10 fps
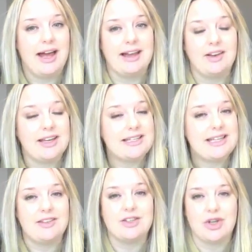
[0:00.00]
And like I
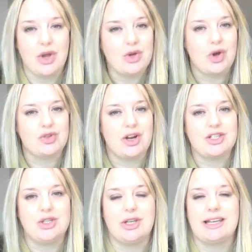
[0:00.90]
say, there's no
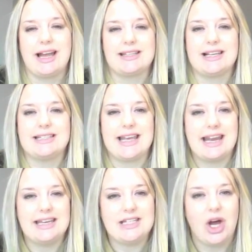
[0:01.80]
contract you can cancel at
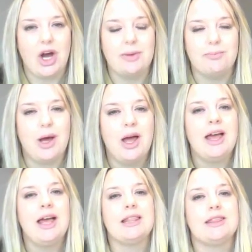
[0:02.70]
any time, but
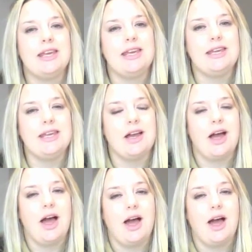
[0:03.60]
the